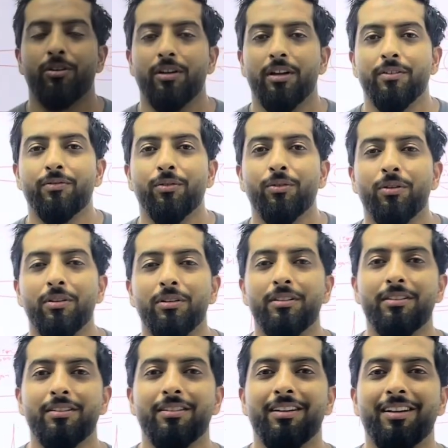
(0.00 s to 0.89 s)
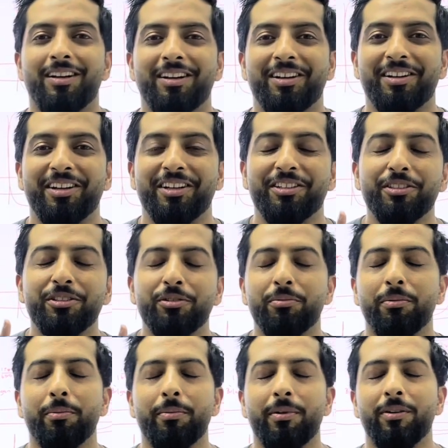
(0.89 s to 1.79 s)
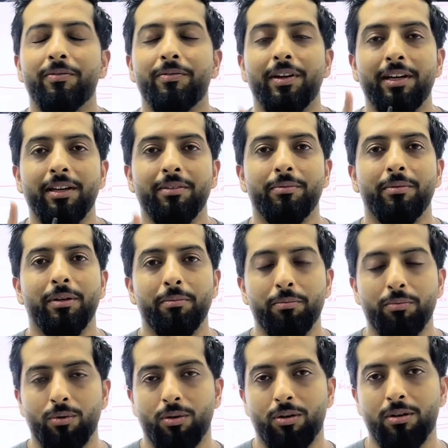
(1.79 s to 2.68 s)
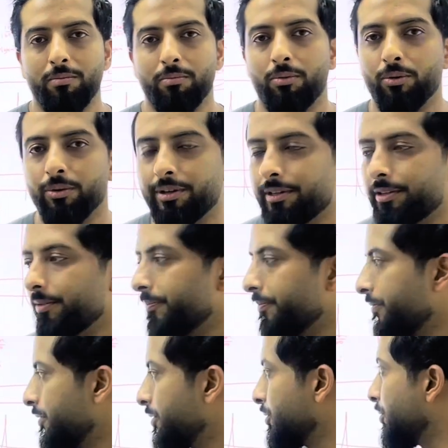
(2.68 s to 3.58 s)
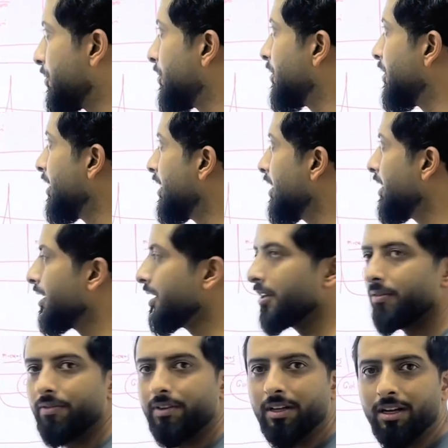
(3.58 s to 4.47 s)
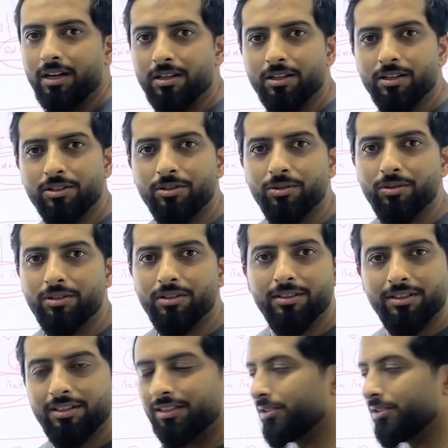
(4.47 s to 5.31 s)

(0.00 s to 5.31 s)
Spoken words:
I forgot. I just remembered a very important point. So we understood this